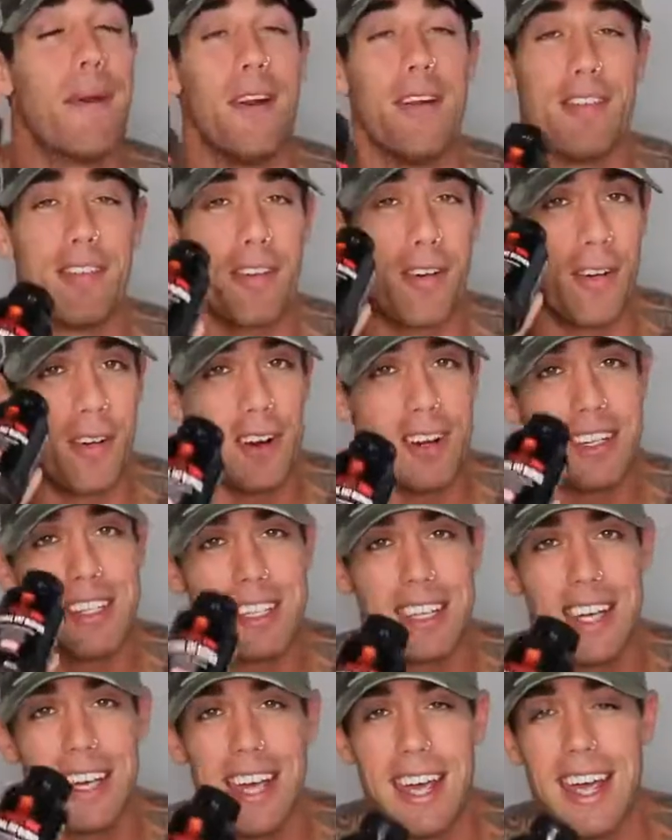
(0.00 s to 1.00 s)
burner, of course.
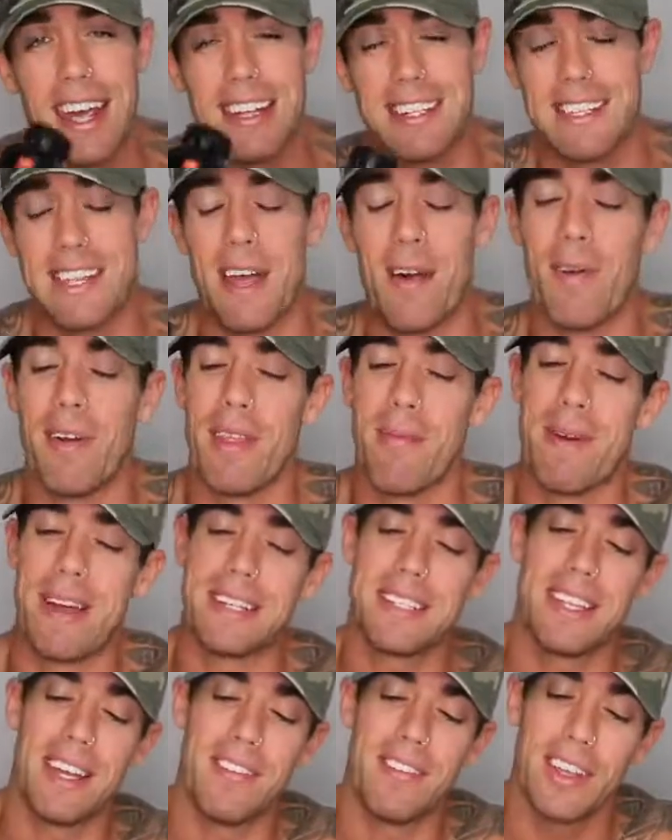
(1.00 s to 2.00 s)
Hands down, one of the
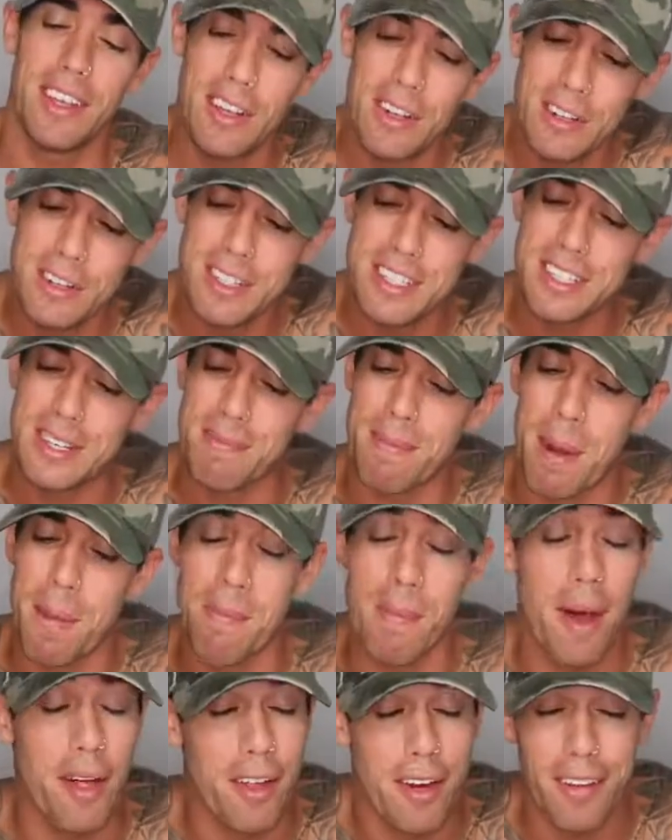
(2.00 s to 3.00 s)
best I've used. My
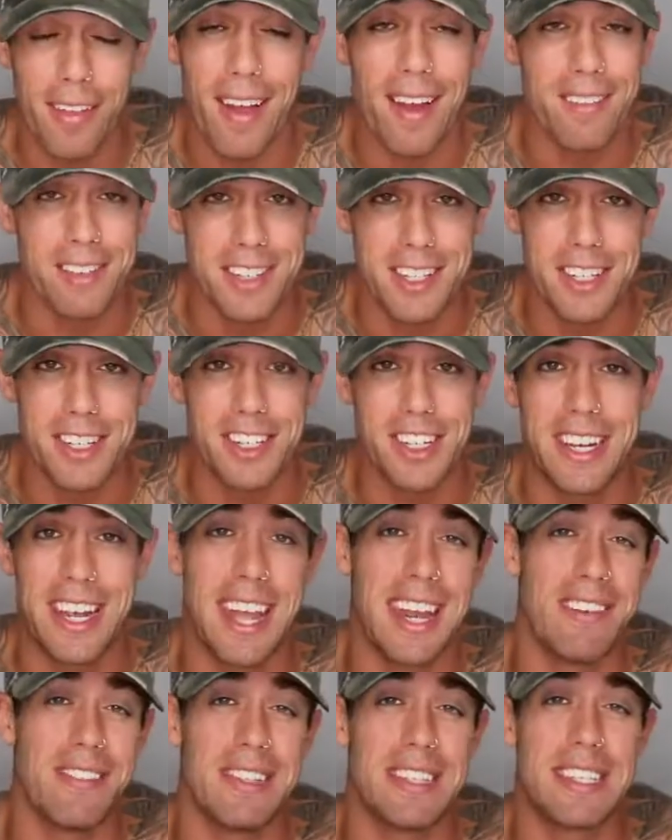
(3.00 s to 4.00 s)
mother loves it and she
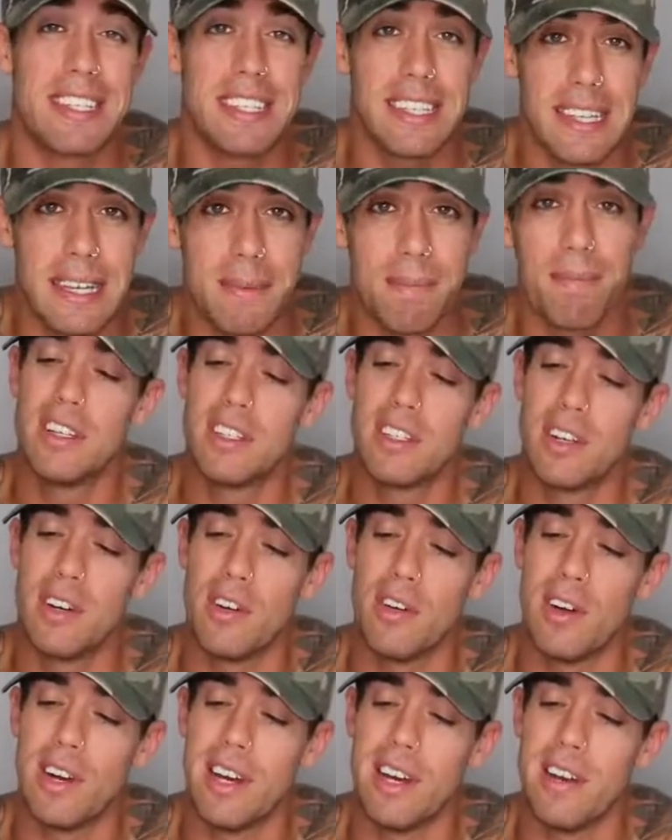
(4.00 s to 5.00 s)
can't even sleep.
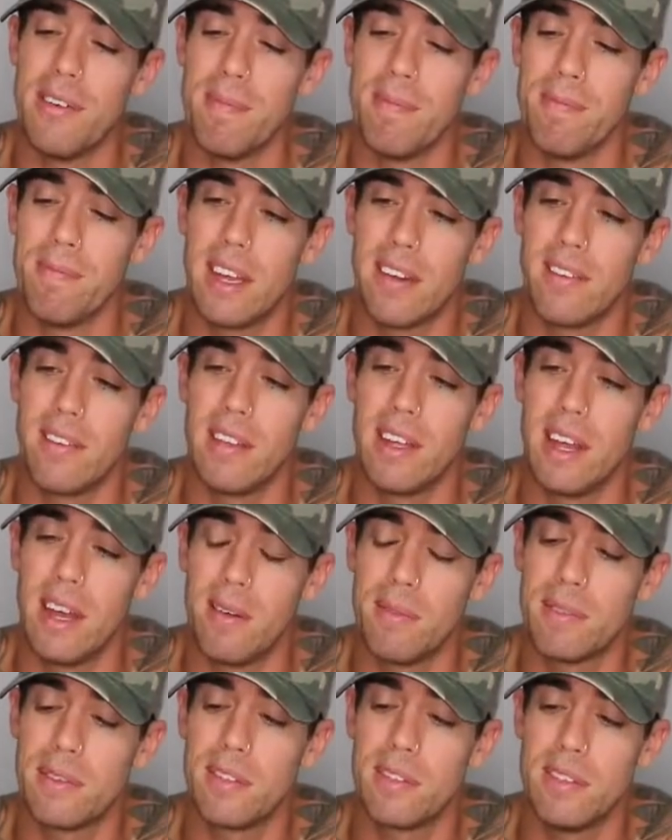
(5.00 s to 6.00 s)
So definitely
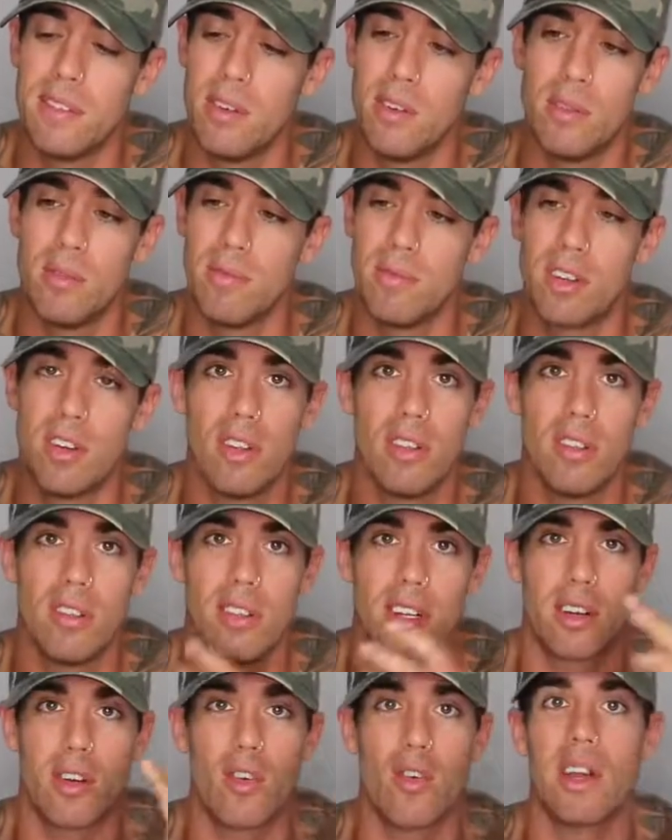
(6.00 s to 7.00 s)
helps, no
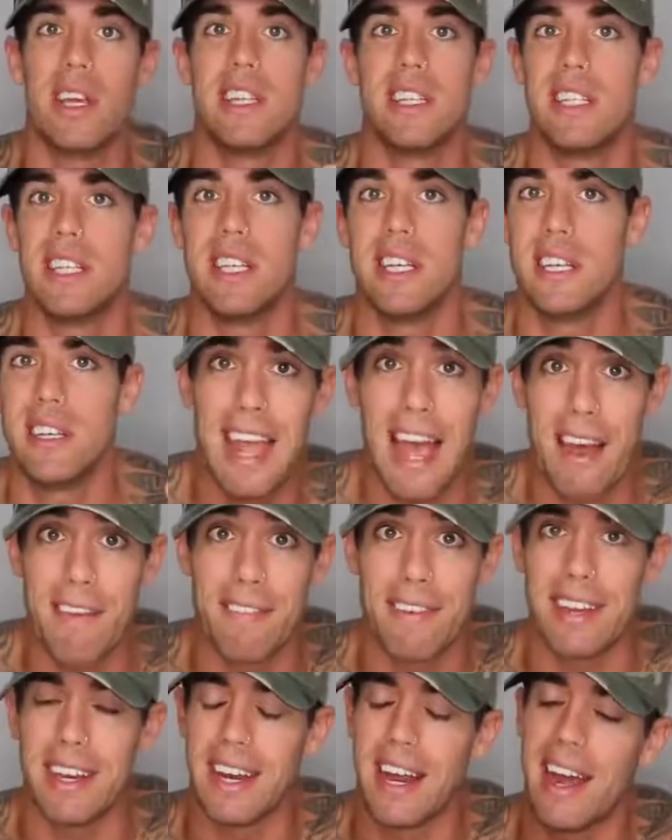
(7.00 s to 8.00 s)
cold, crazy
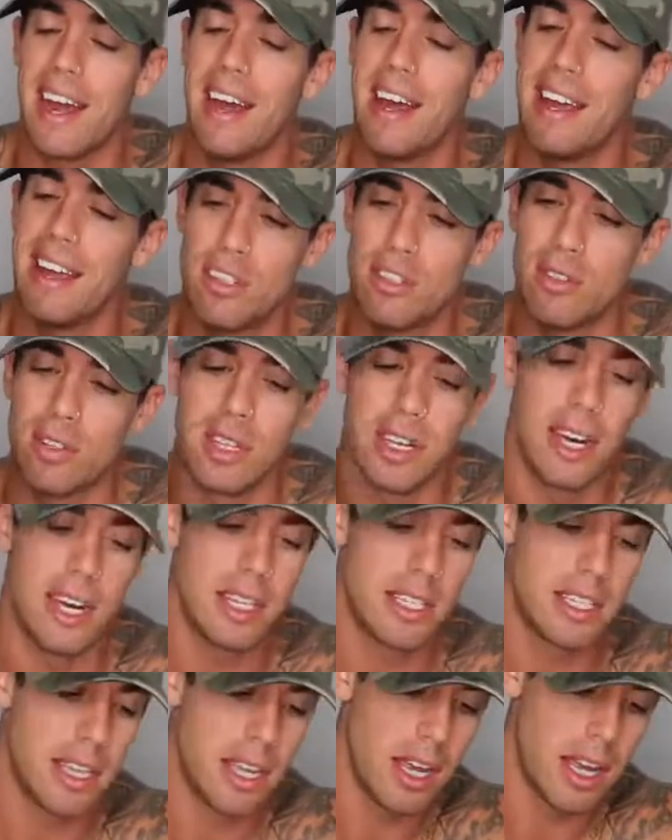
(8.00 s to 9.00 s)
caffeine high. It's really
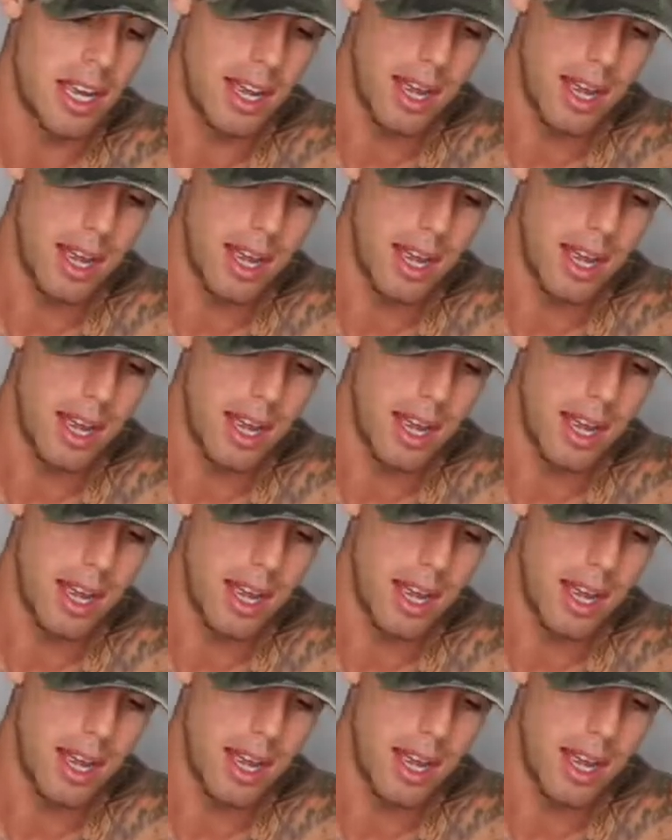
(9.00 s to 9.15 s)
nice.